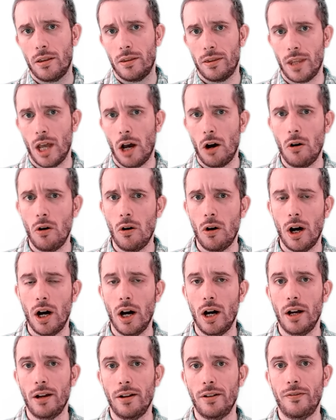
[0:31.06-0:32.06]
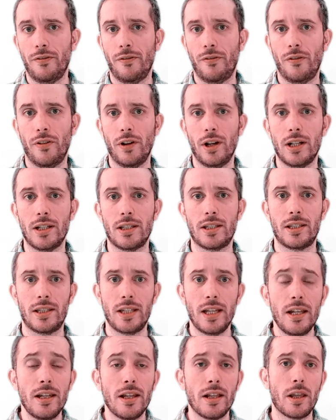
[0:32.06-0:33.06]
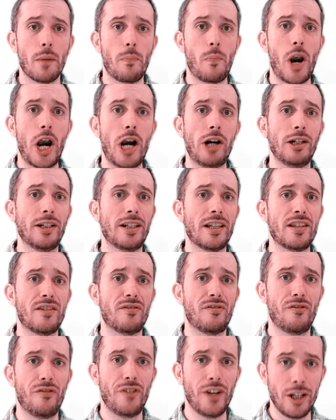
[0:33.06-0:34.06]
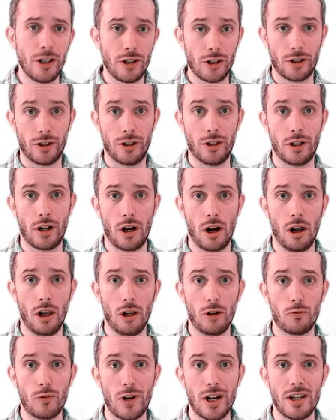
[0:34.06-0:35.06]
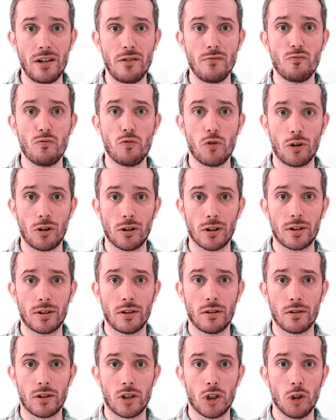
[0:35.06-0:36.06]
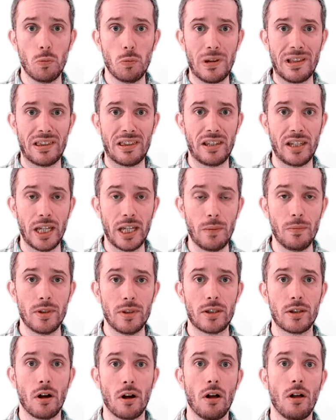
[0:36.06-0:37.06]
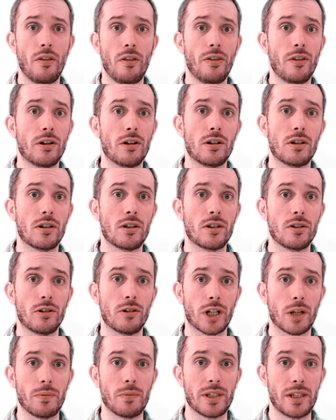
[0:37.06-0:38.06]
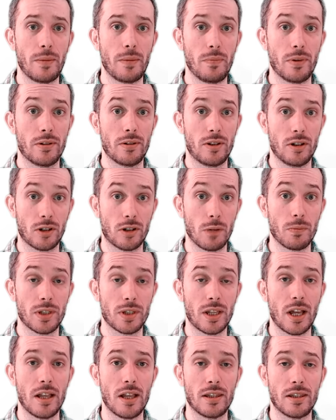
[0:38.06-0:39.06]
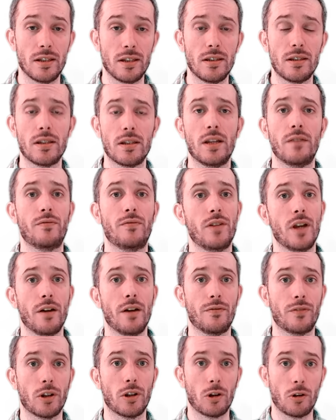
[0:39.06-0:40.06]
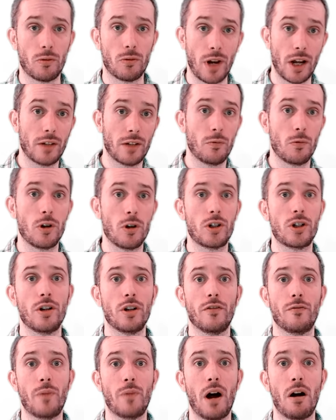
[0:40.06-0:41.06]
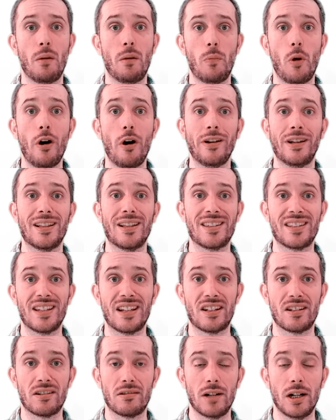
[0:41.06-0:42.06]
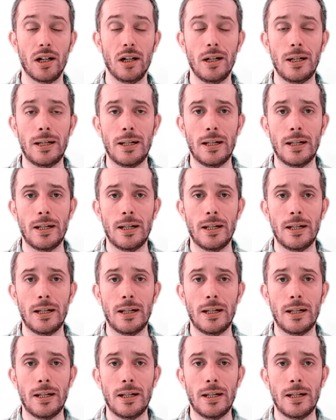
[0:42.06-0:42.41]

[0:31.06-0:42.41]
Now, I've uh, seen that apparently this feature already works on Zoom and Teams under circumstances, if you have the correct version of PowerPoint, etc.